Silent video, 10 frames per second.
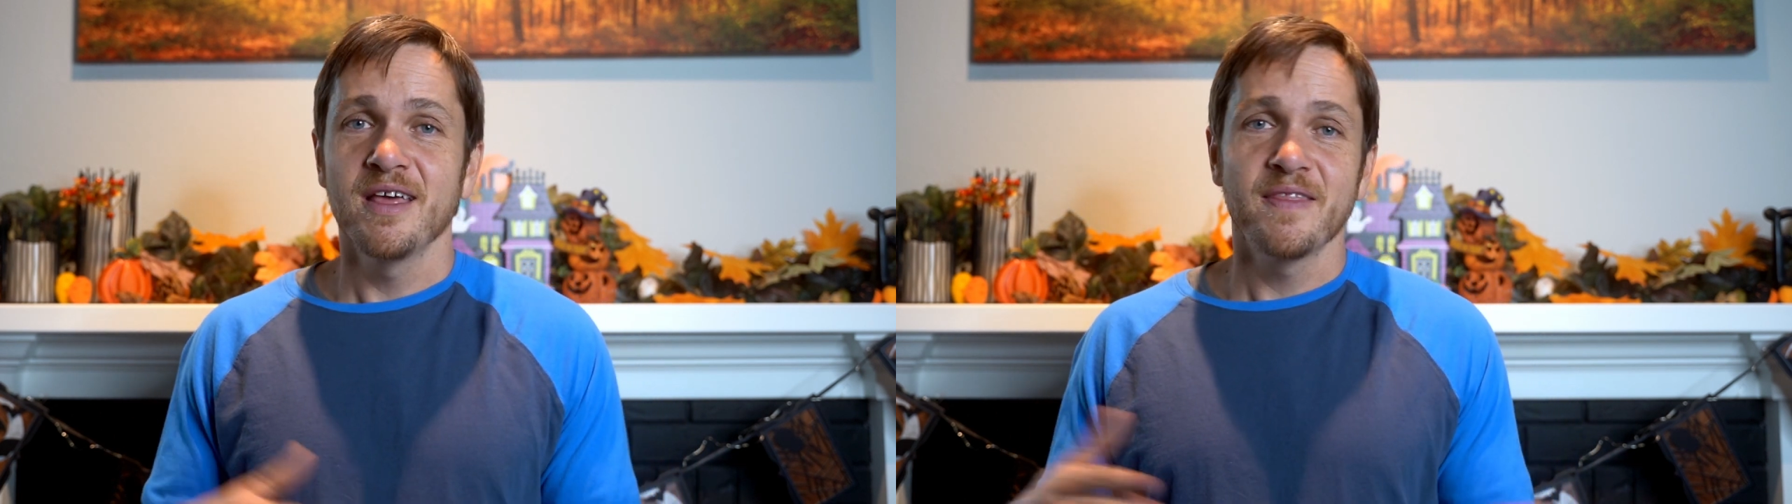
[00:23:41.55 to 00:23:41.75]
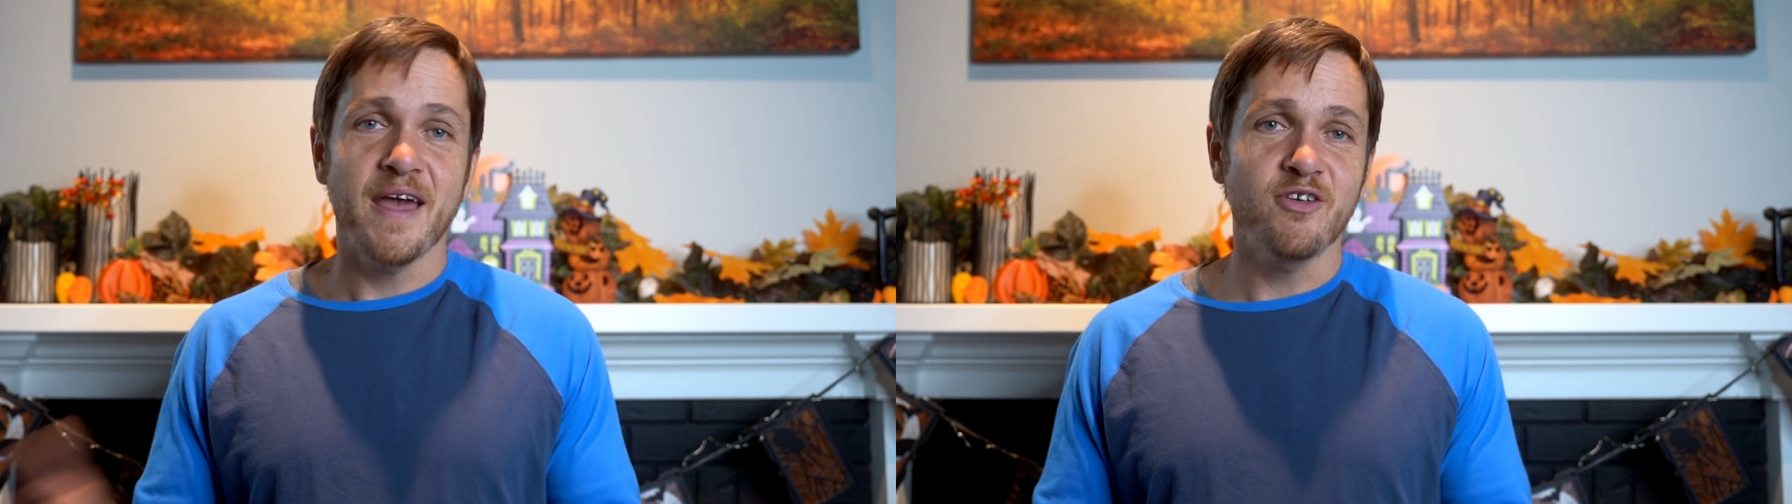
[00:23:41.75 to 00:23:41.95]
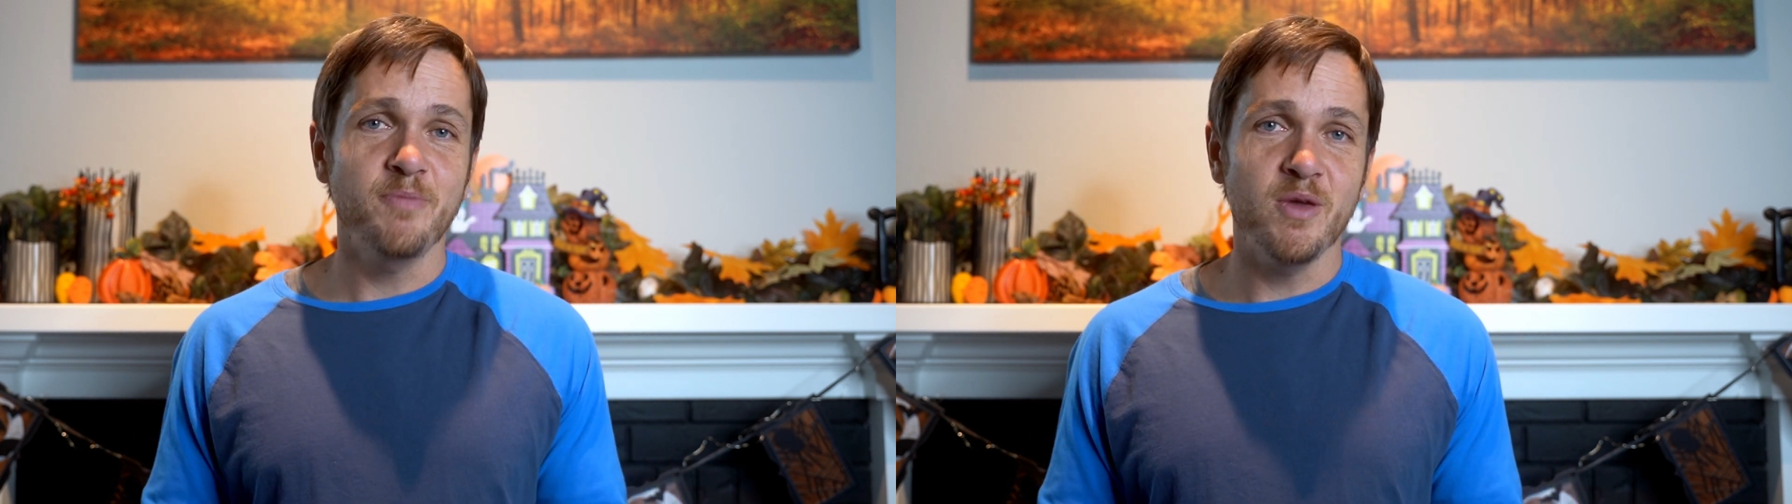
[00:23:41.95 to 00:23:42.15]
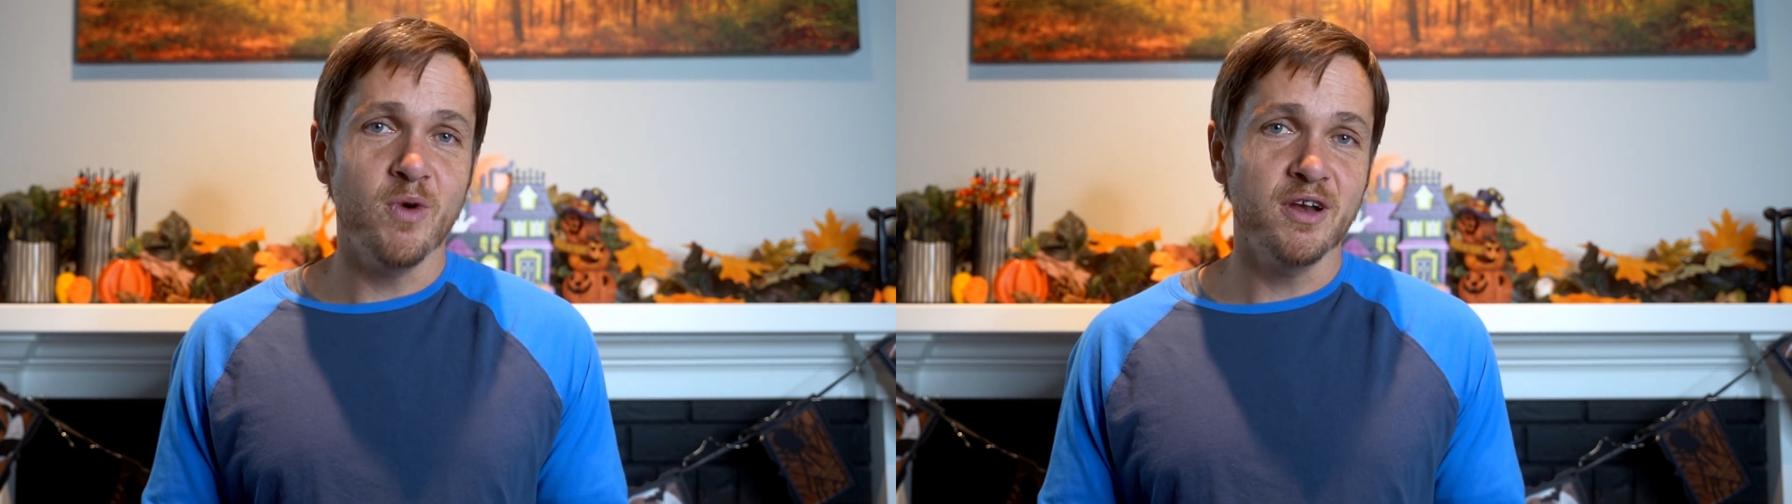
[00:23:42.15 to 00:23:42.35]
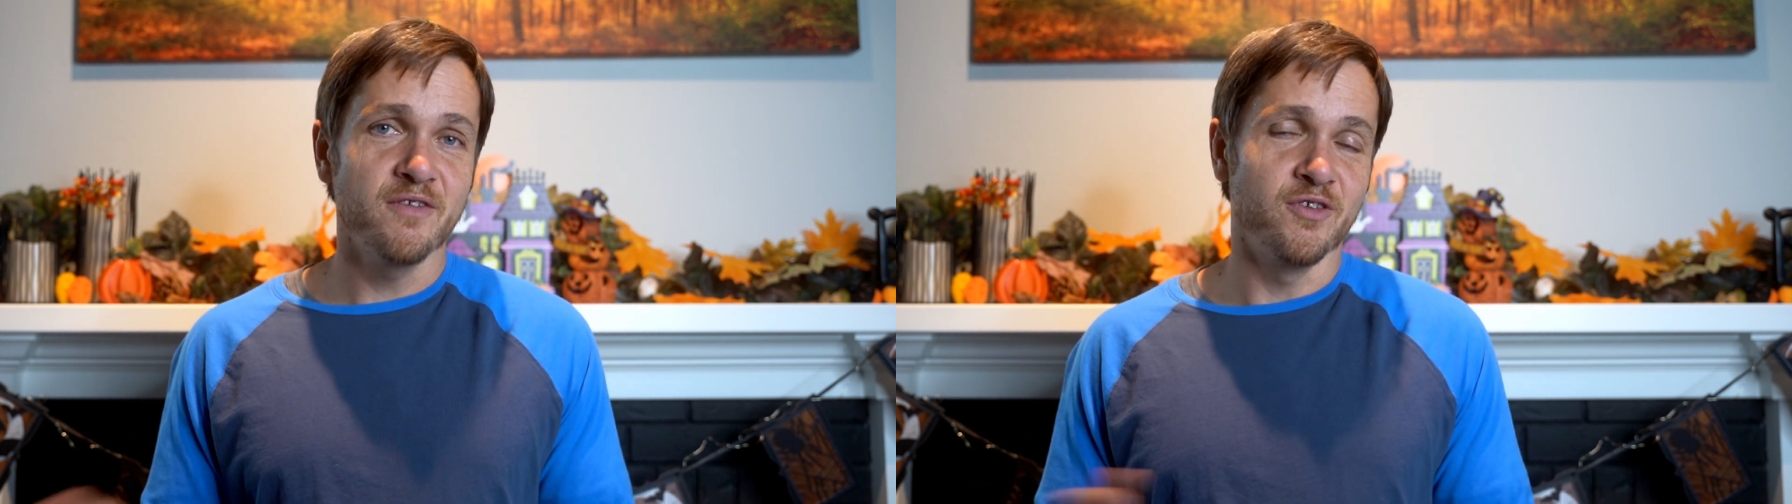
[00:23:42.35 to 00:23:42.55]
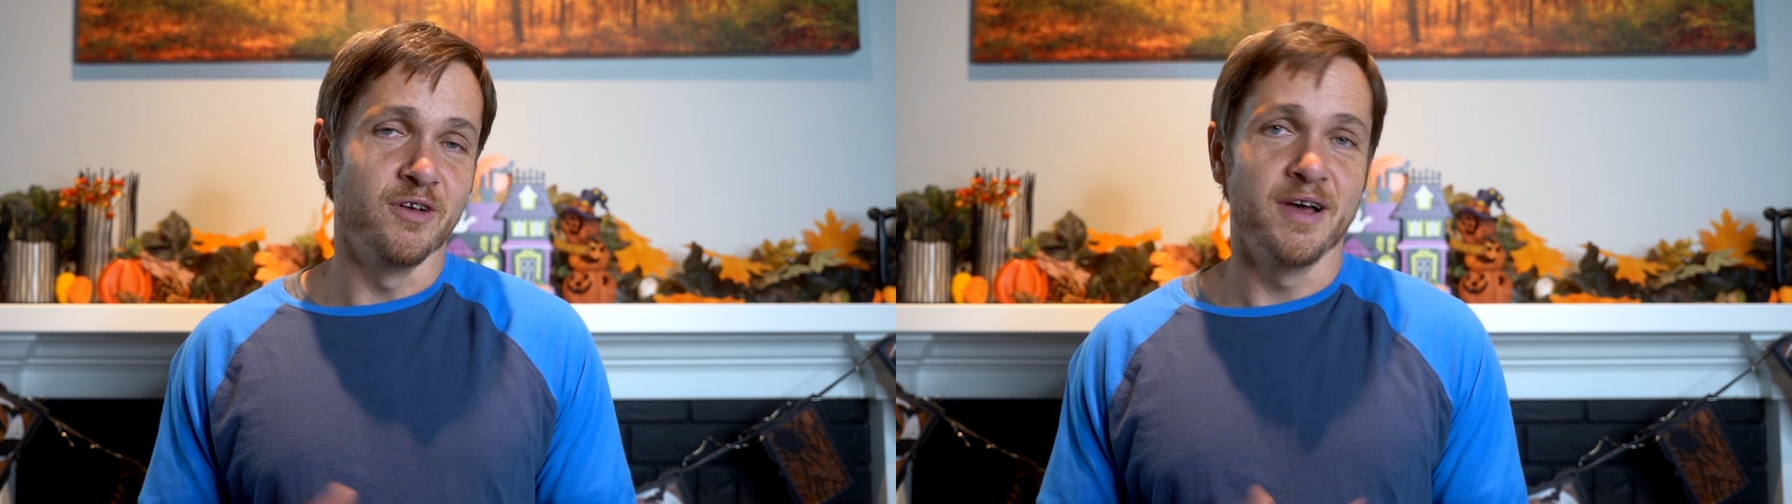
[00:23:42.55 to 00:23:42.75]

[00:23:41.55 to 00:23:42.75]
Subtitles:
that would be wonderful.